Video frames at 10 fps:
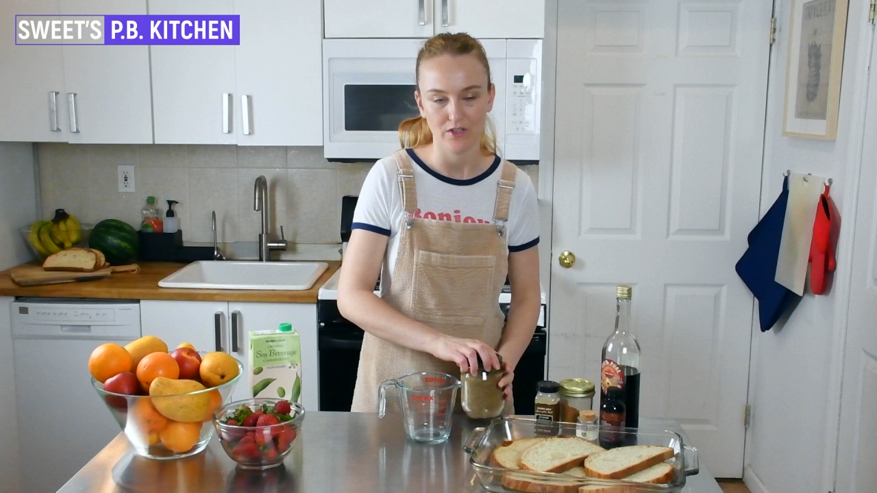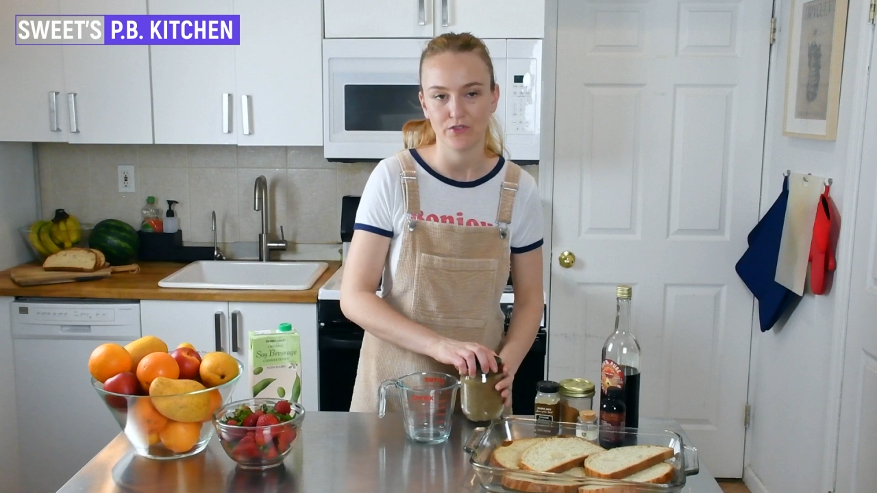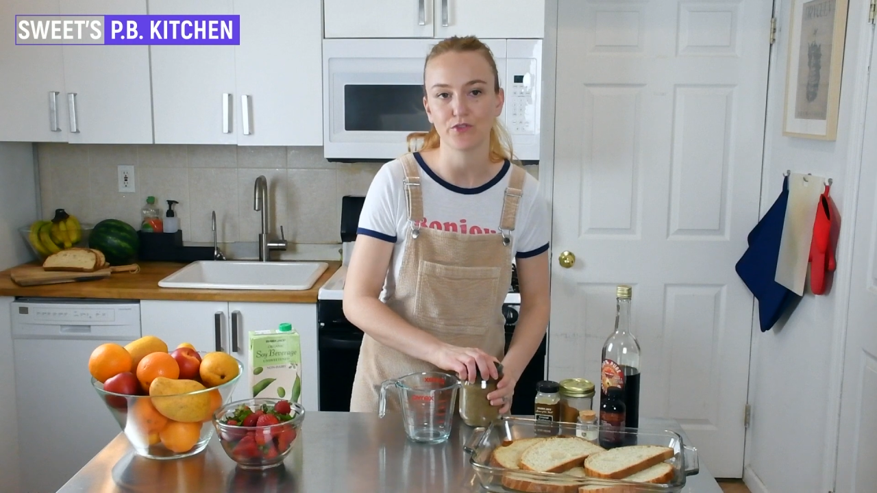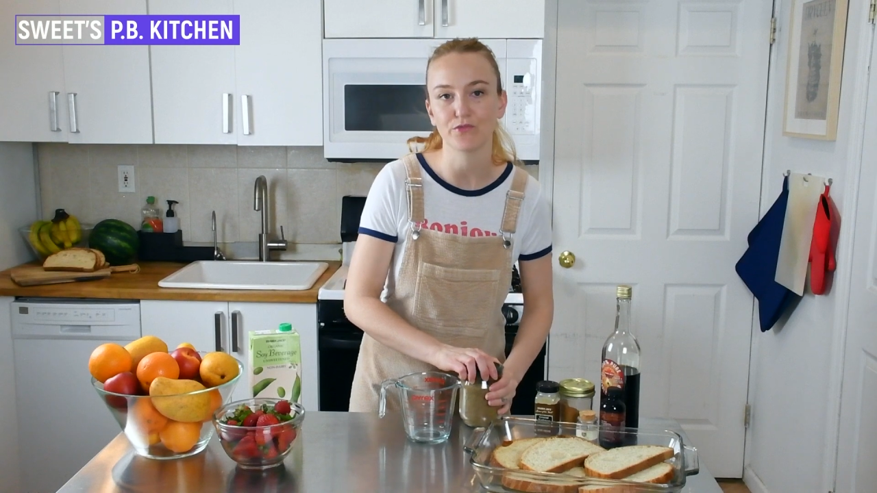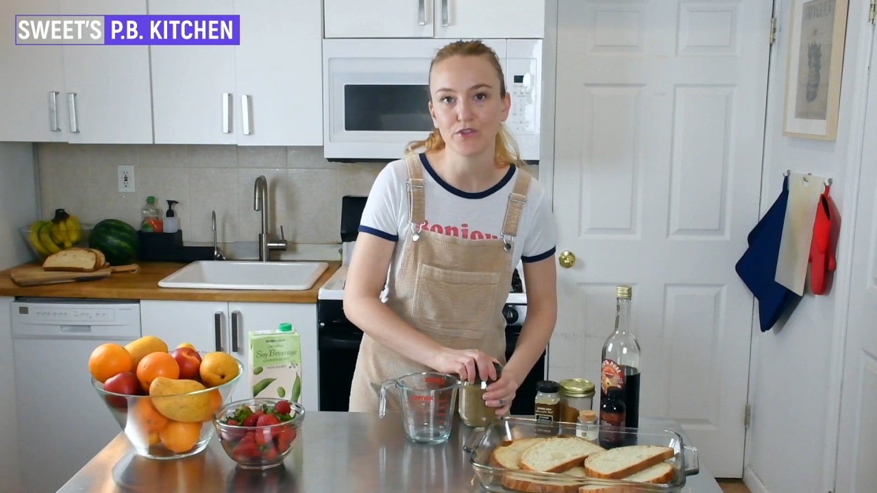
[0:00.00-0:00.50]

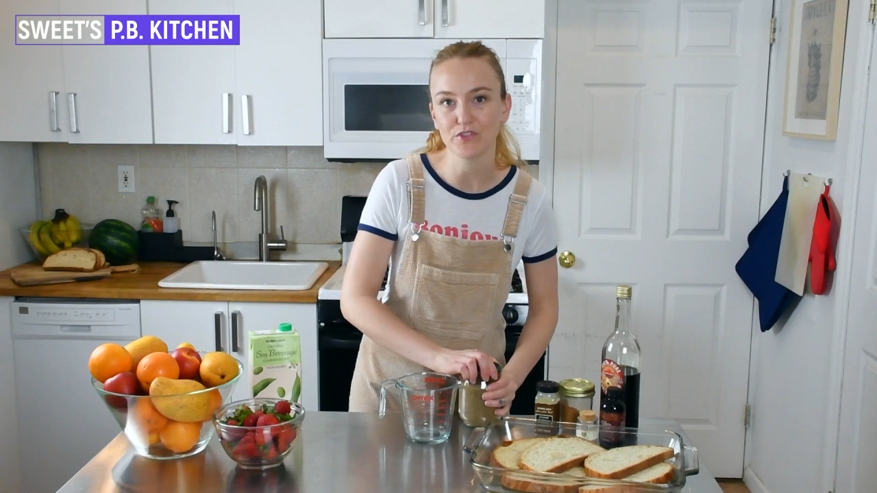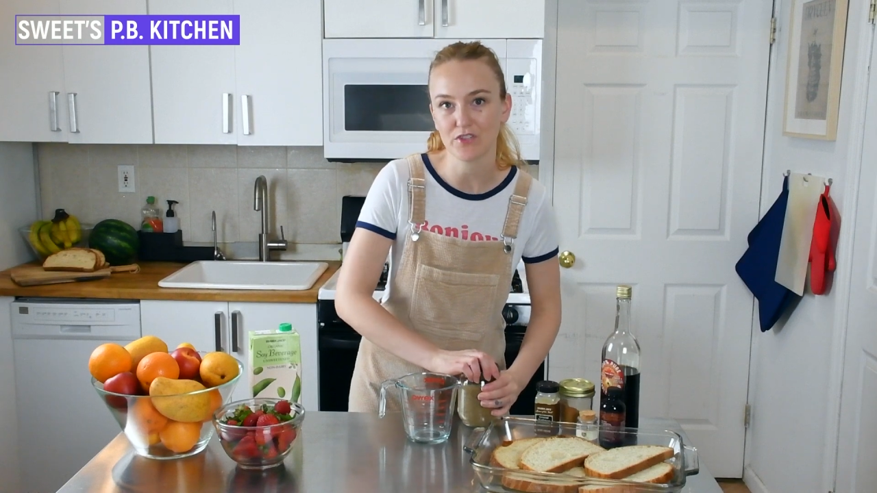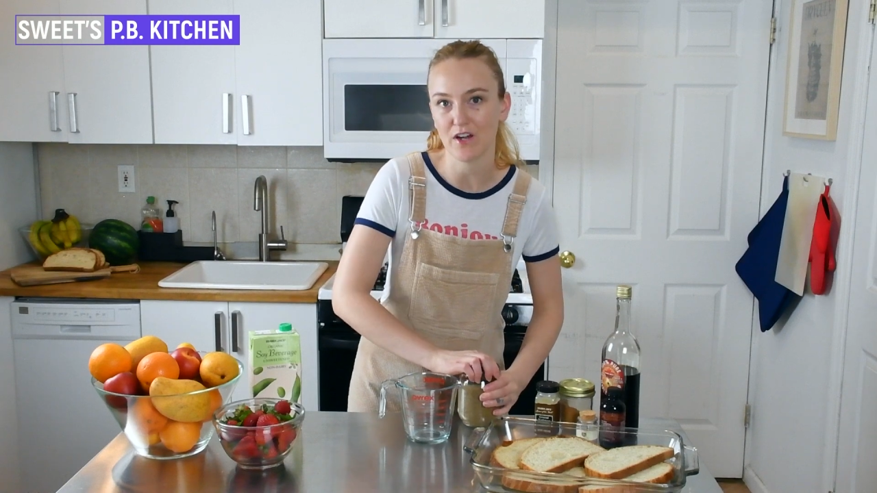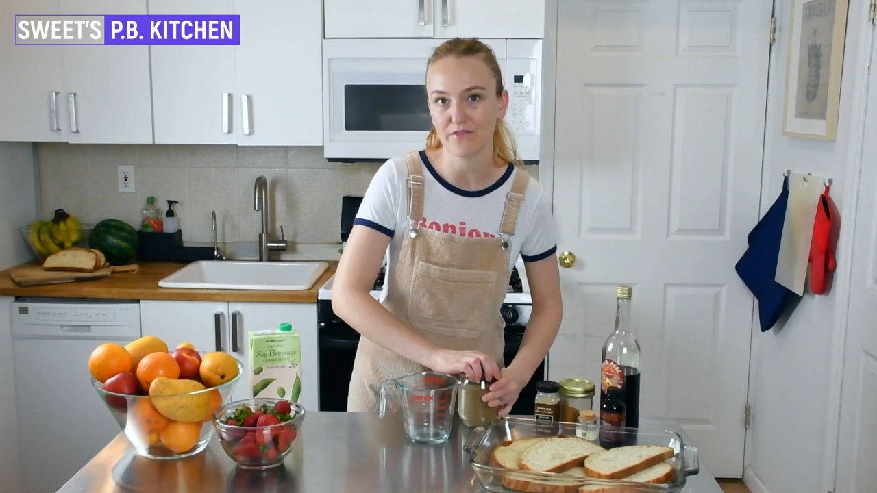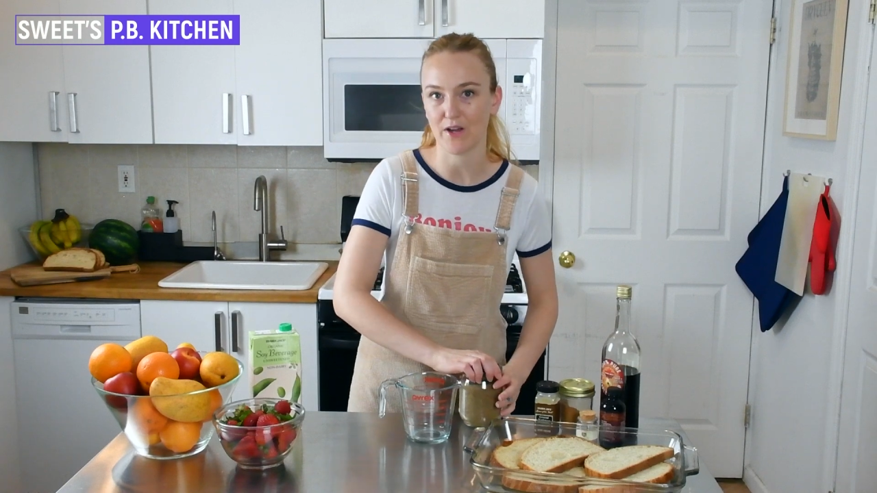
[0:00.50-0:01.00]
So
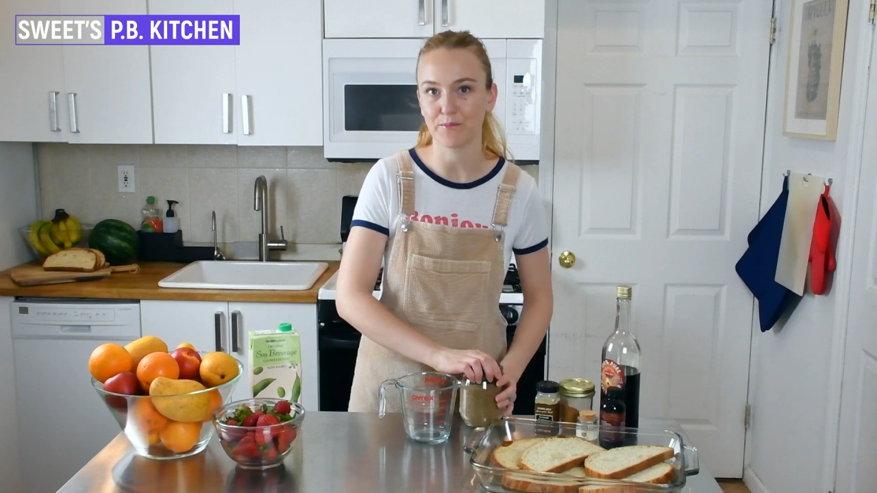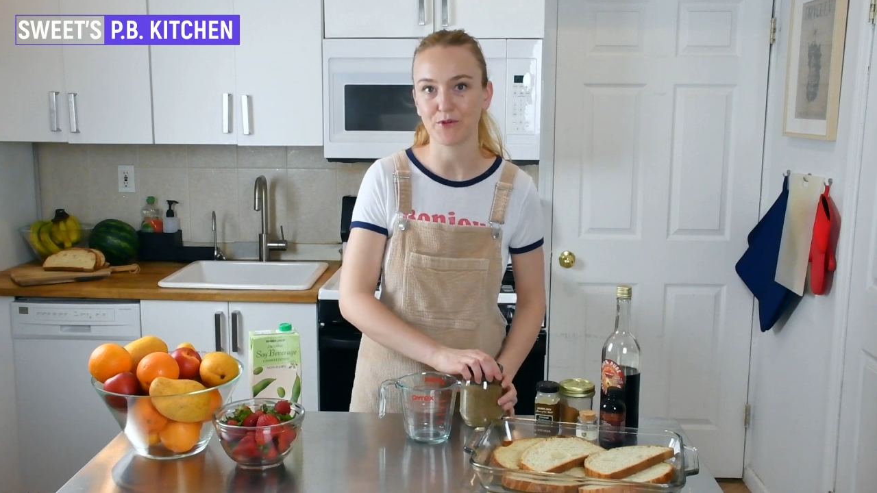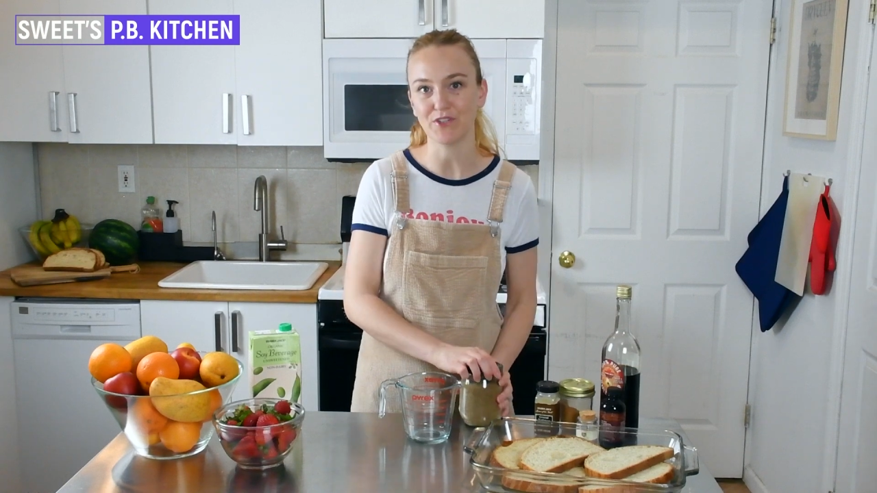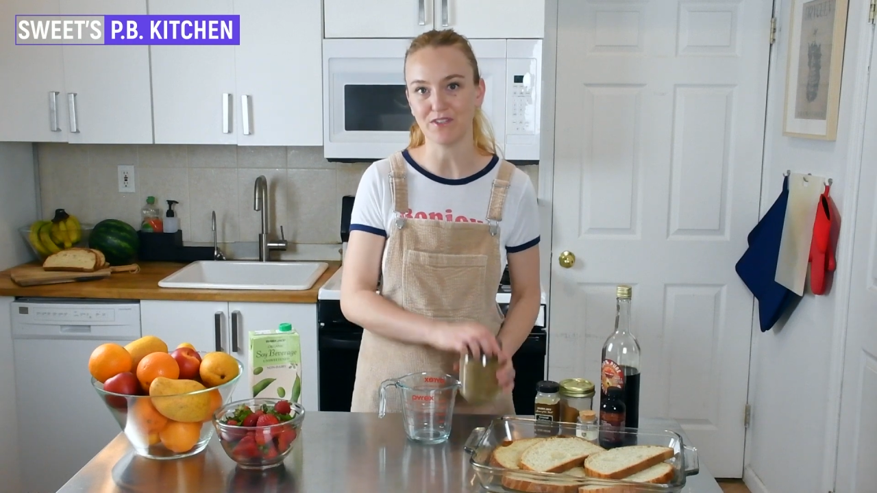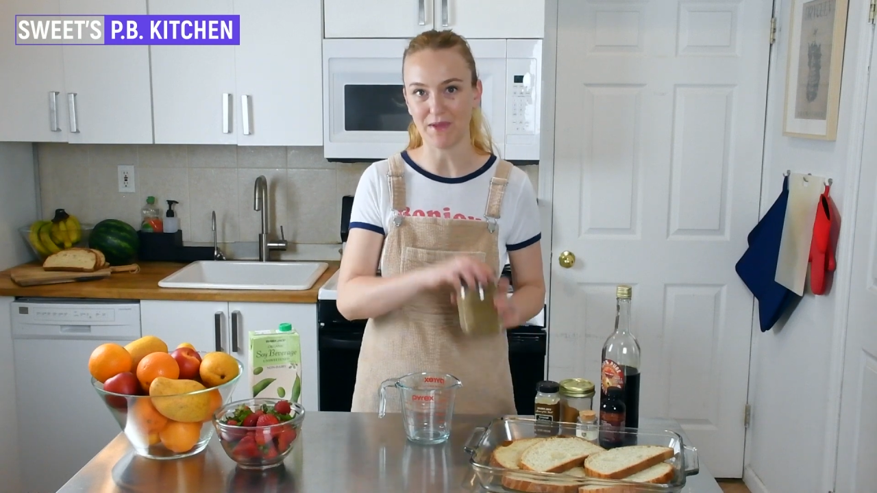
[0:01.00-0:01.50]
first off, I'm
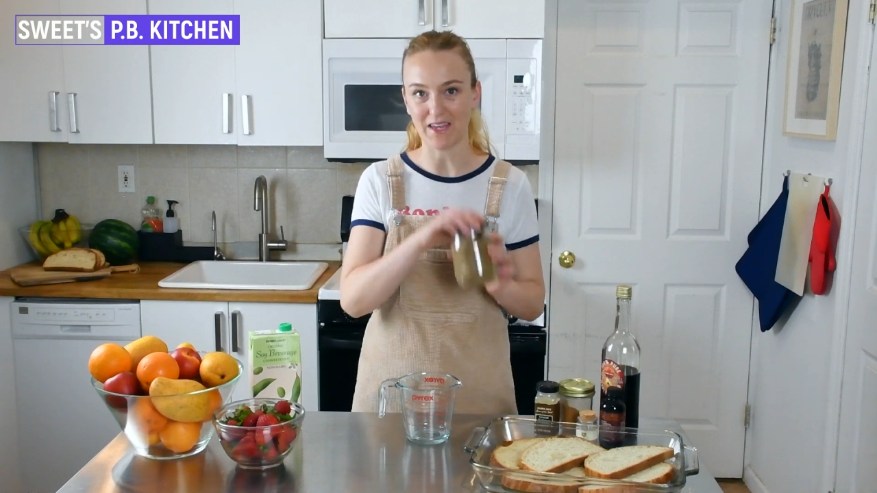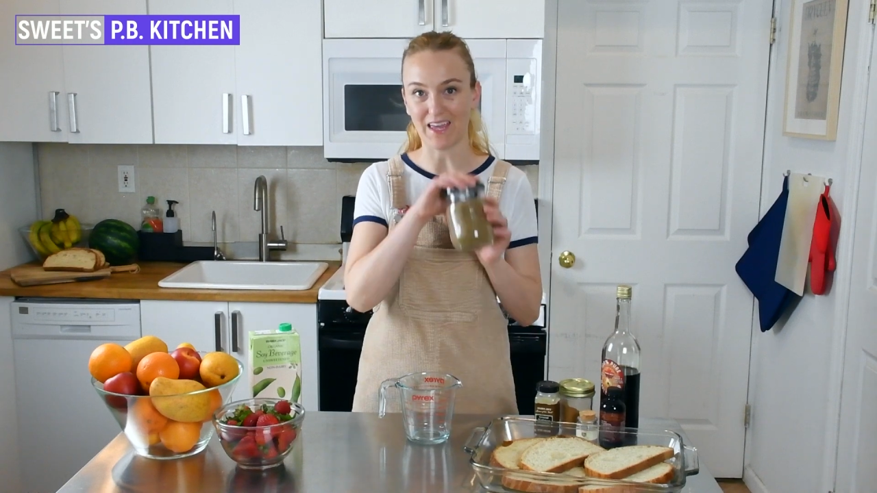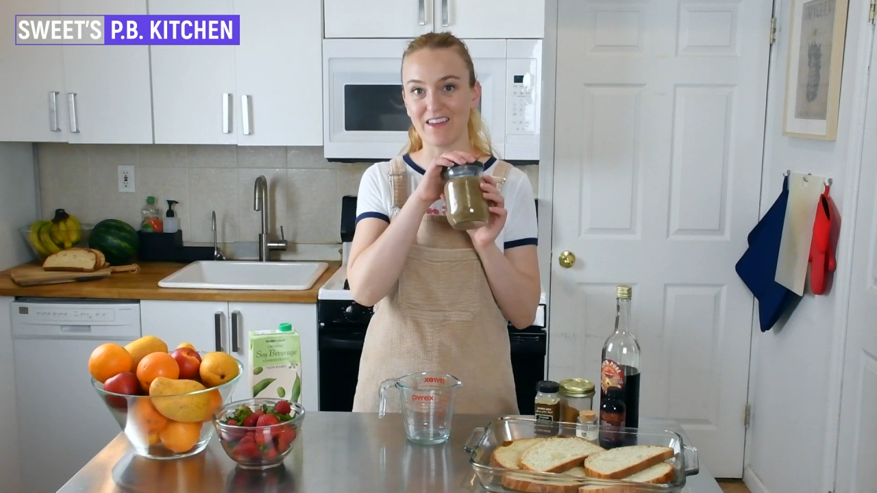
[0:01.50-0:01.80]
going to make